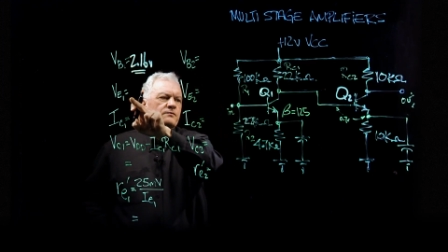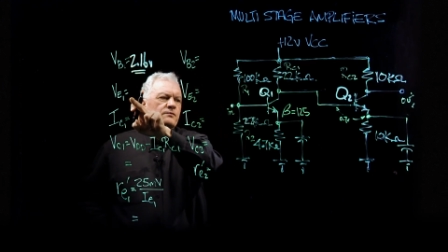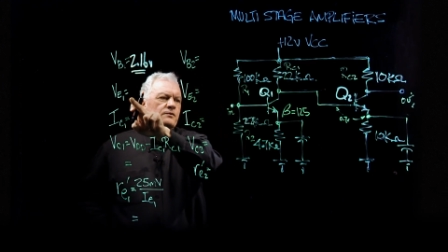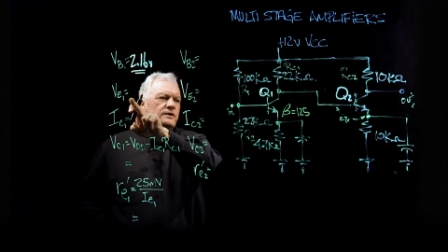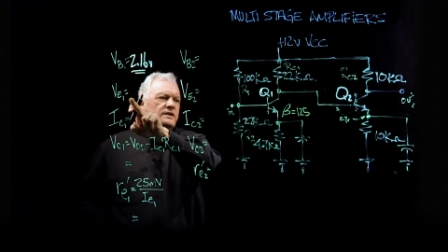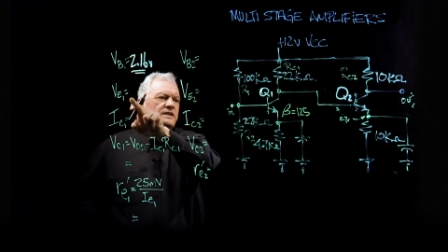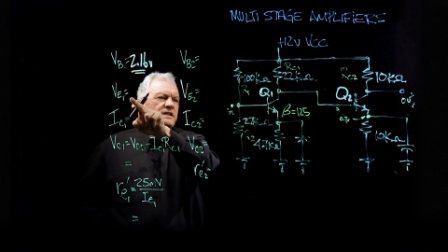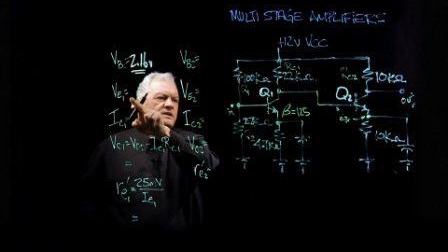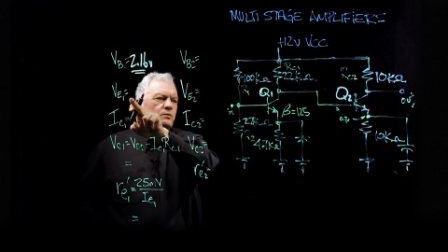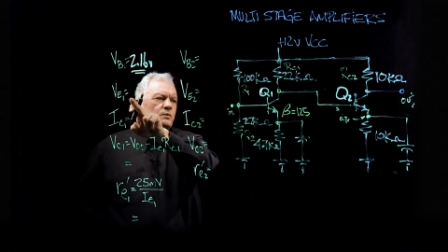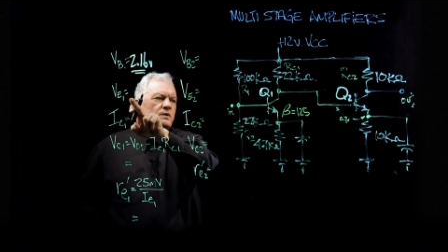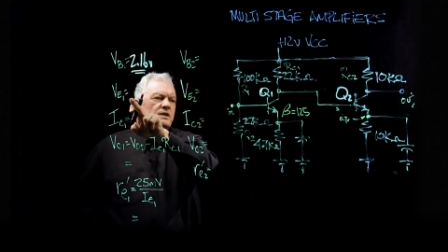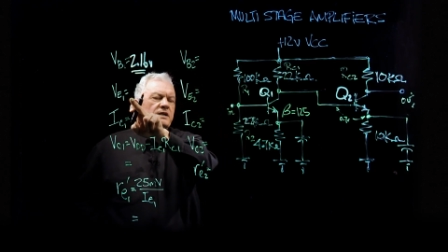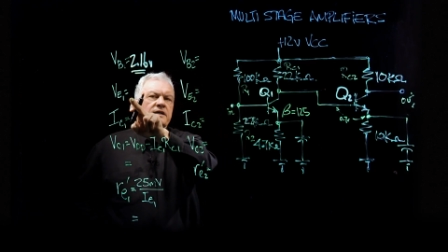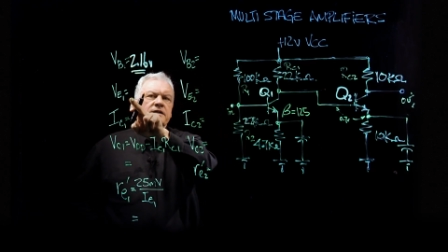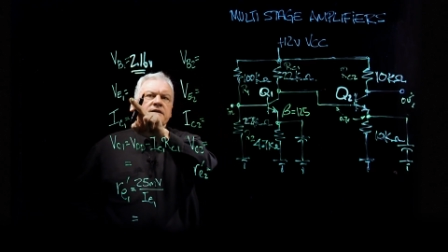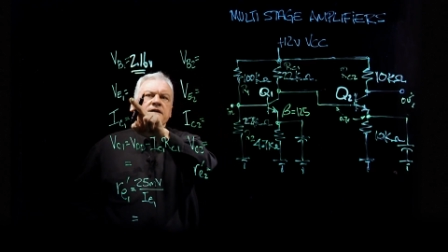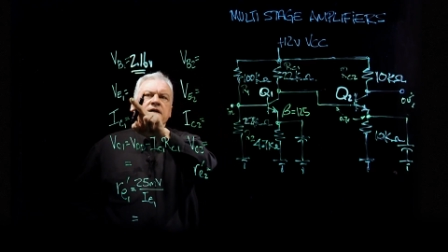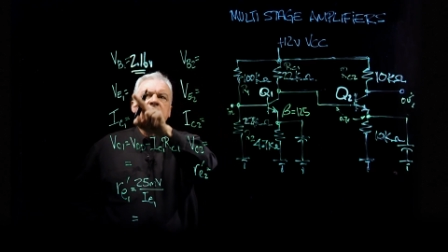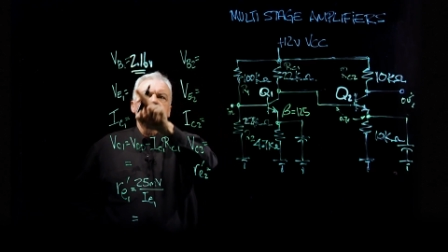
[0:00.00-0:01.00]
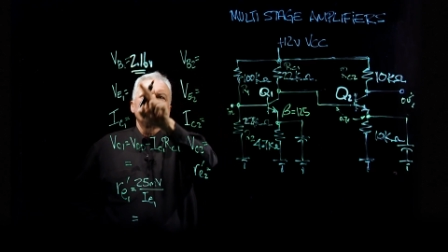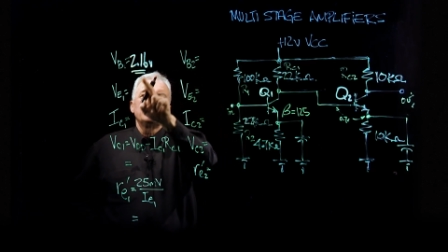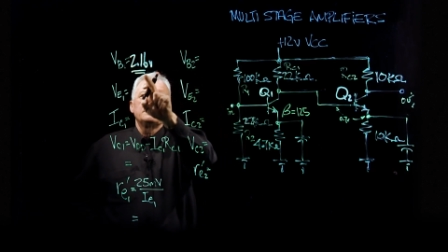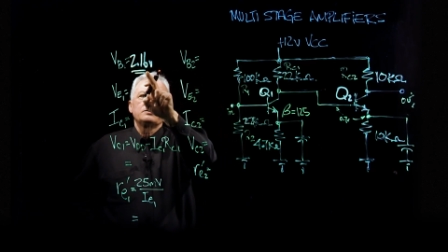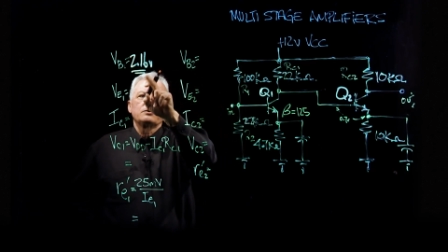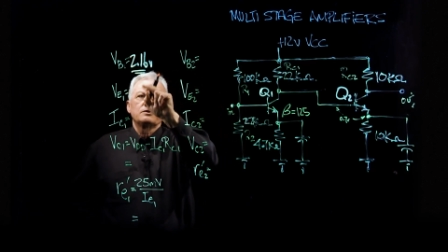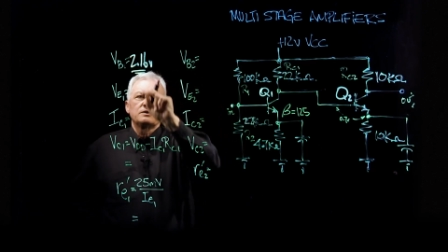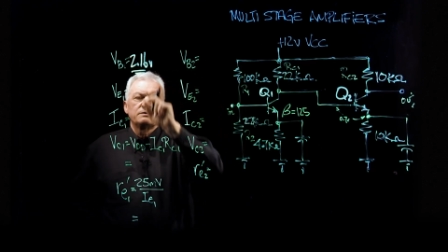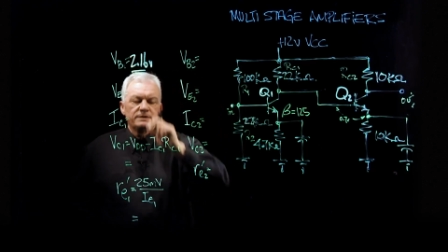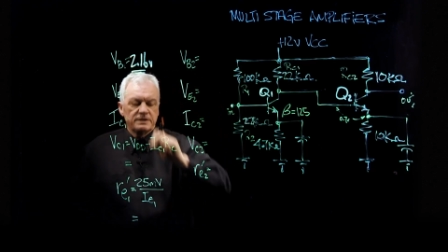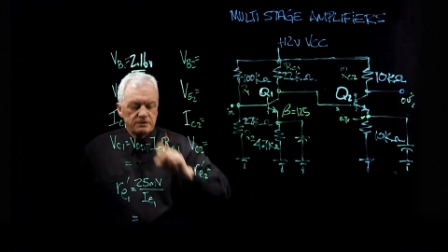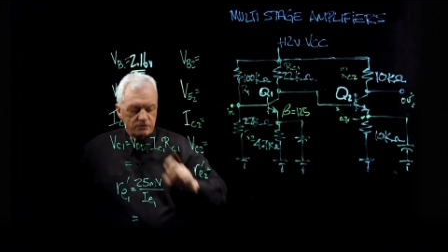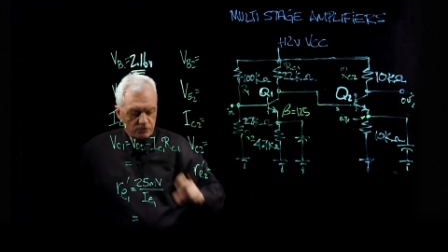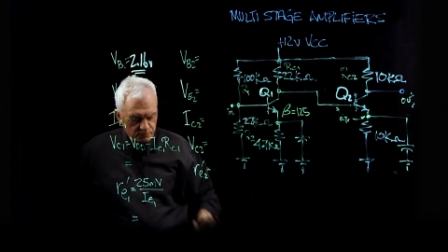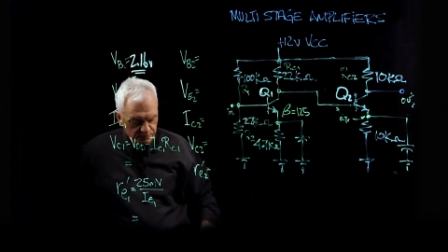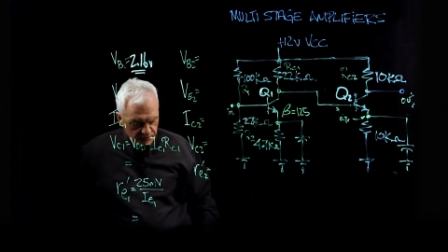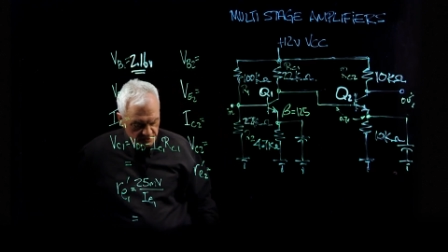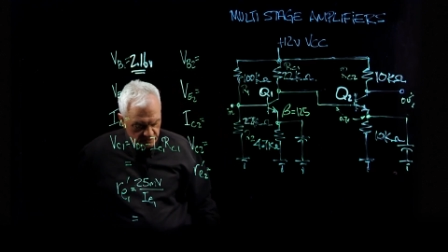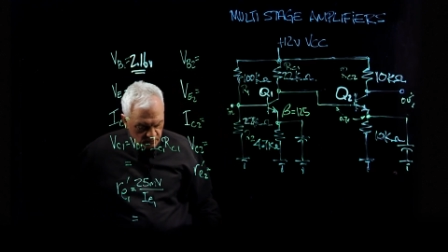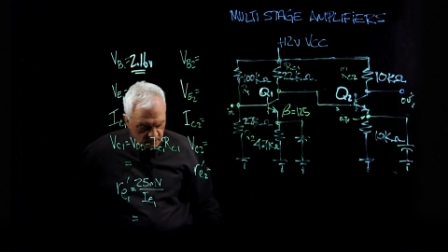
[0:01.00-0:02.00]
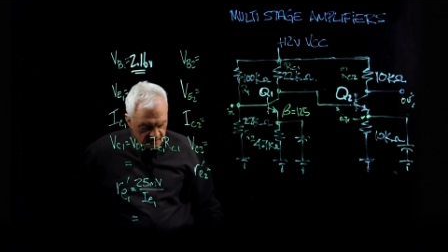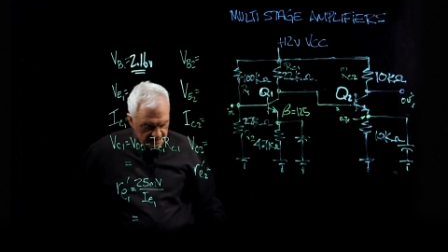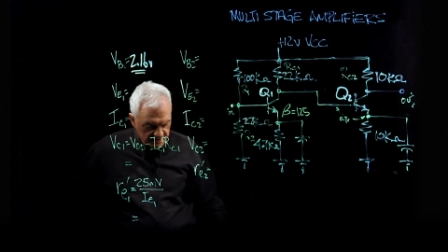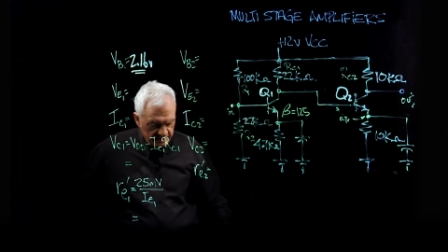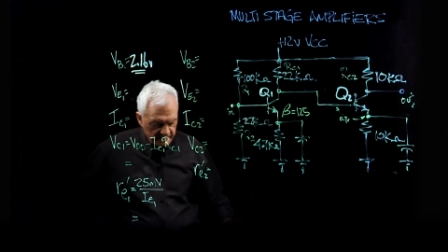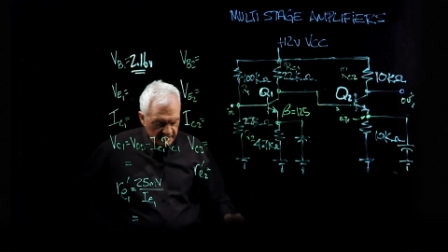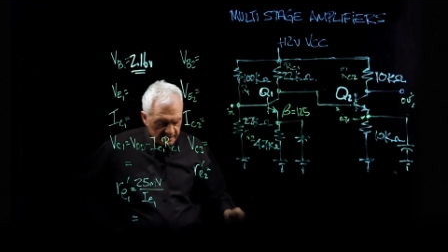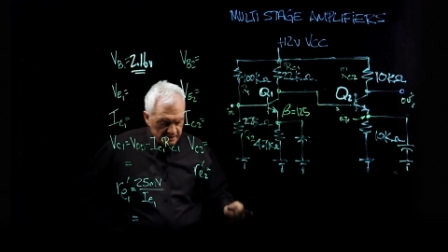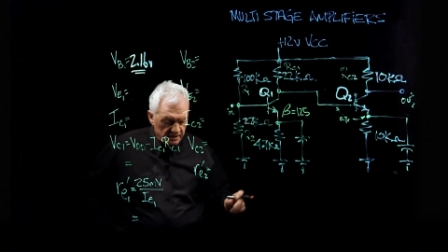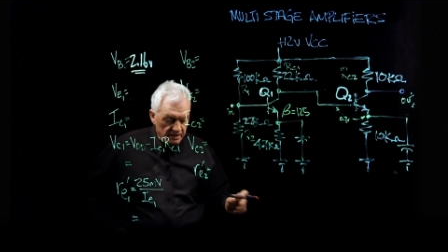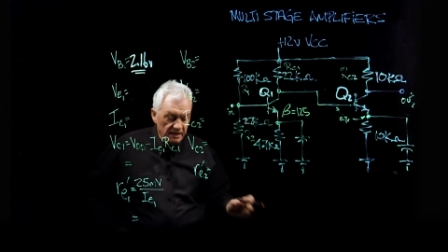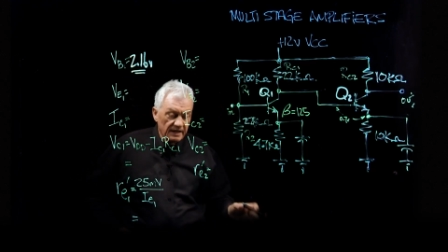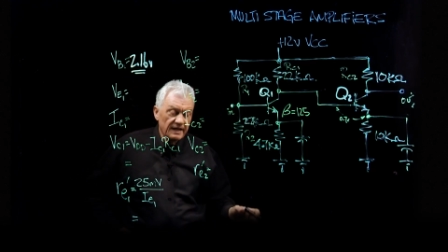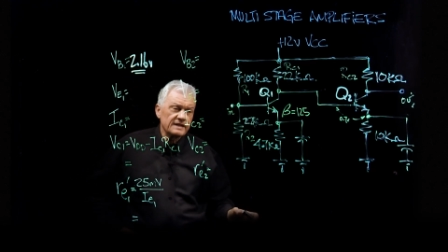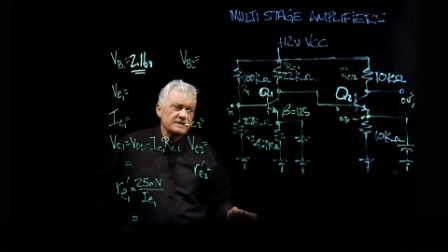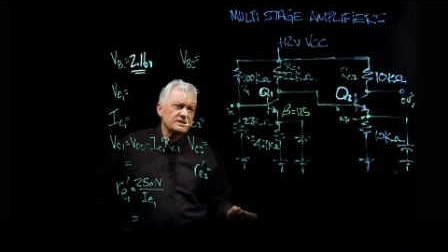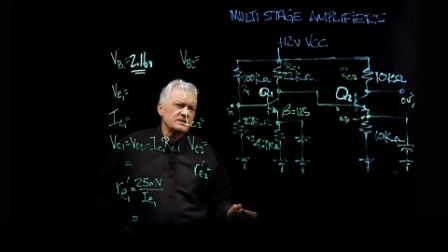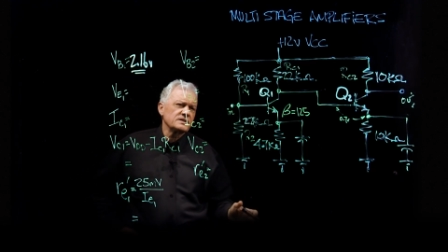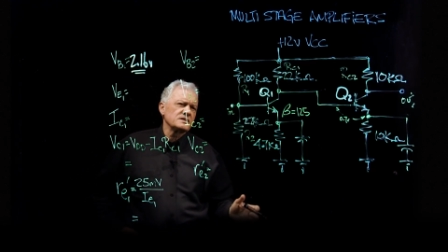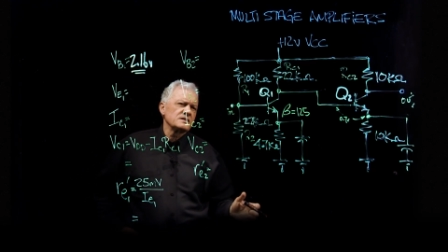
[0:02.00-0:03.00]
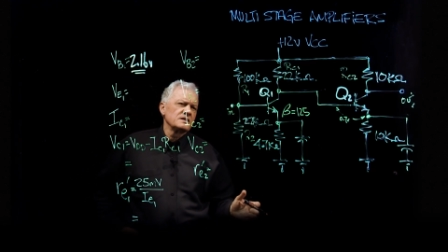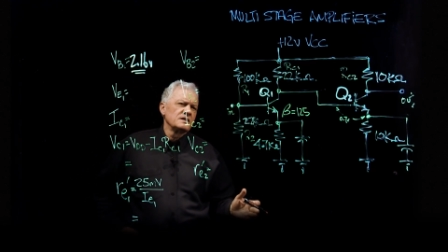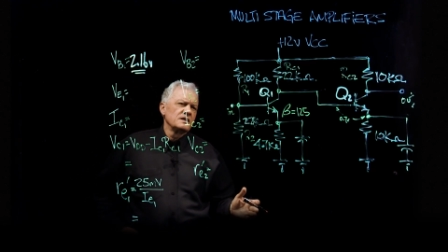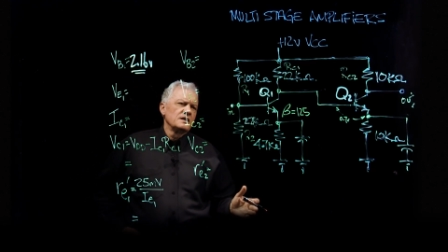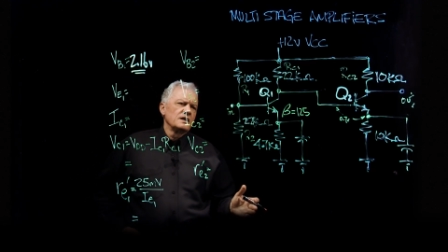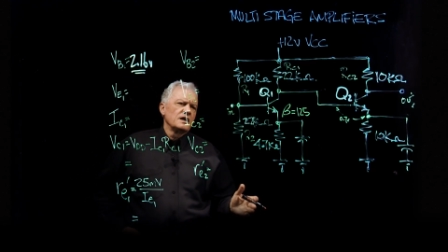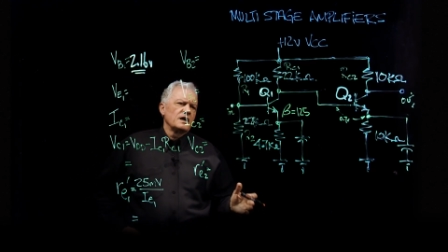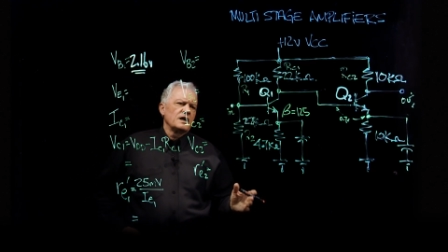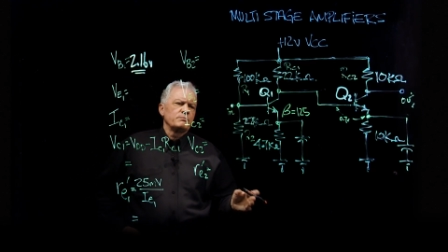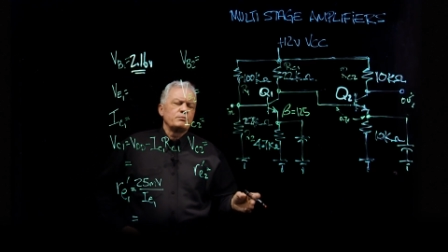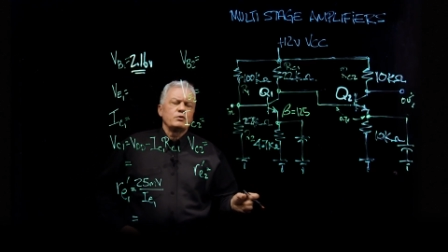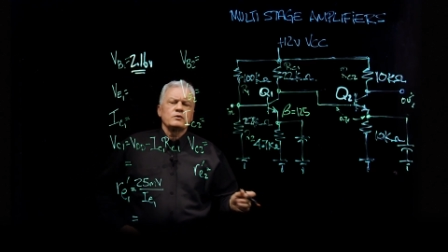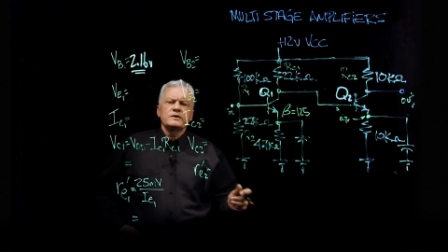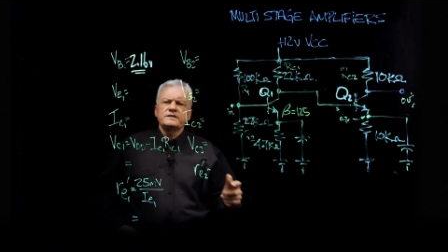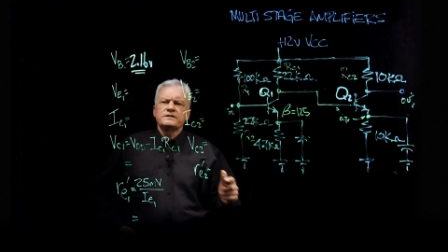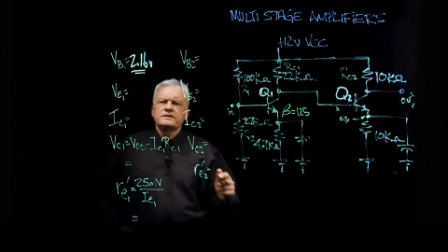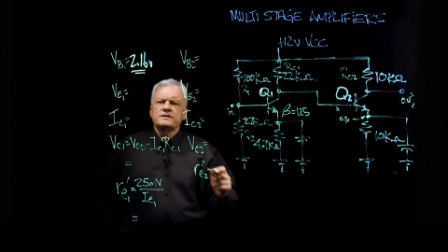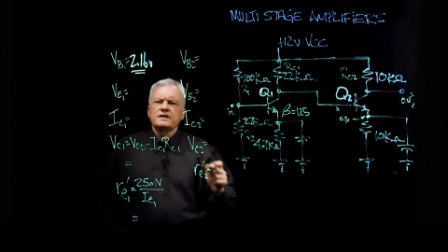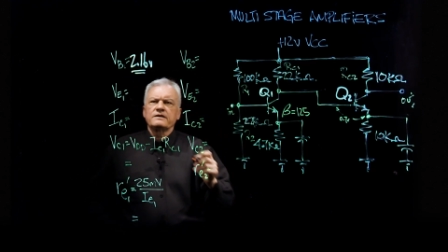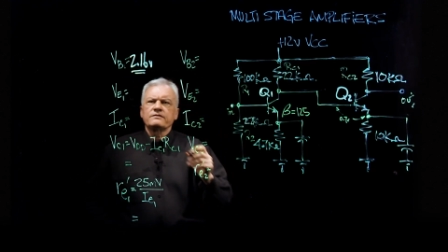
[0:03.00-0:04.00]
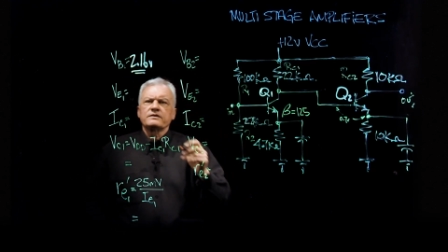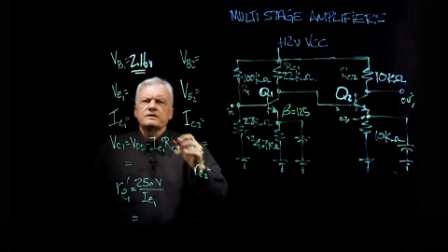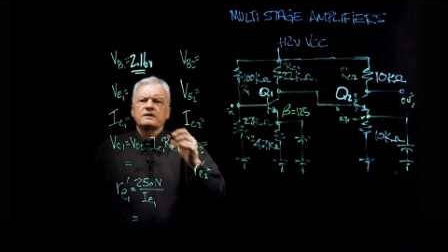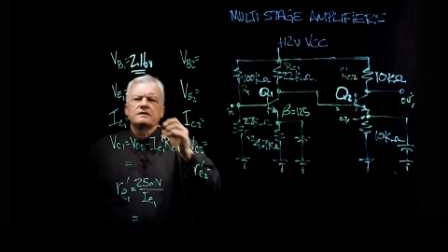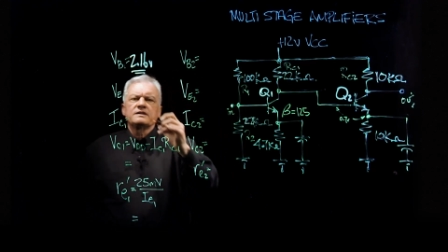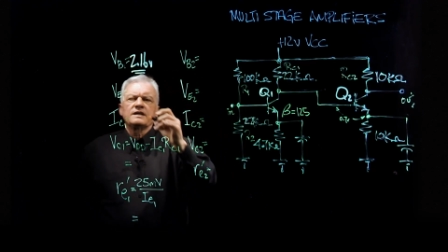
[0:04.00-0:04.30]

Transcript: for E1 is going to be 2.16 less uh, 0.7.